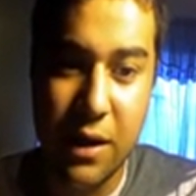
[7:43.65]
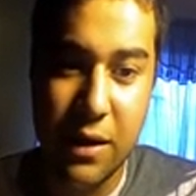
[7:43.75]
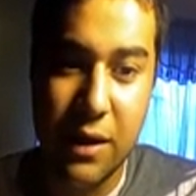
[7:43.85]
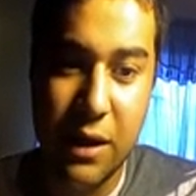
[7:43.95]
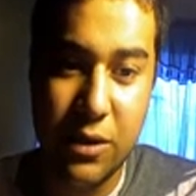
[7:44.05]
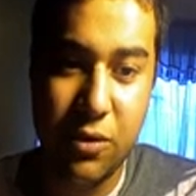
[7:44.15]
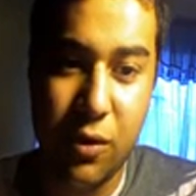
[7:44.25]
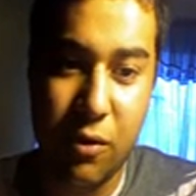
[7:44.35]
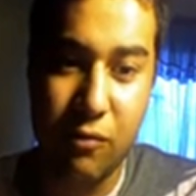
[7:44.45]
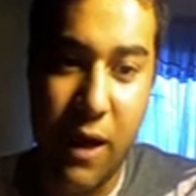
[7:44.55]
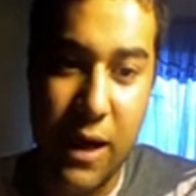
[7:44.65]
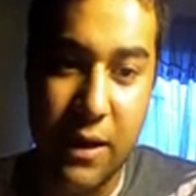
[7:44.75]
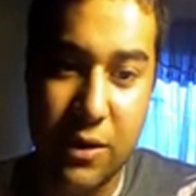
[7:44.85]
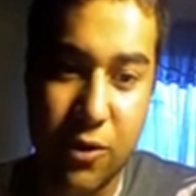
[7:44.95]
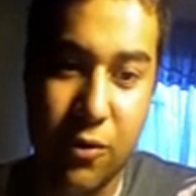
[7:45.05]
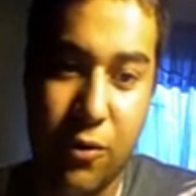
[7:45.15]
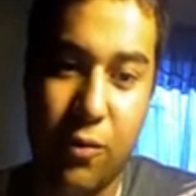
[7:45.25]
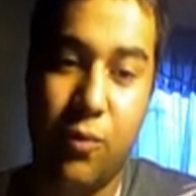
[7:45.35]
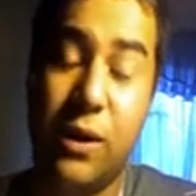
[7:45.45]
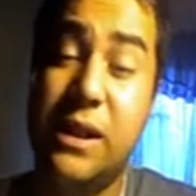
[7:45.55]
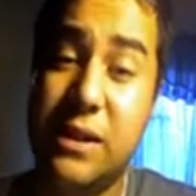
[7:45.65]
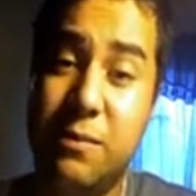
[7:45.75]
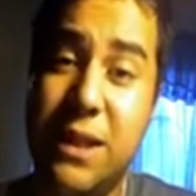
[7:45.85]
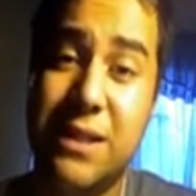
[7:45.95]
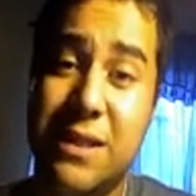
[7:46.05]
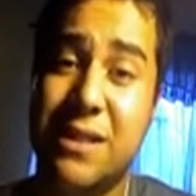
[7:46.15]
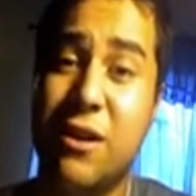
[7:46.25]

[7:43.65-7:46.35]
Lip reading: These two are red, so what this means is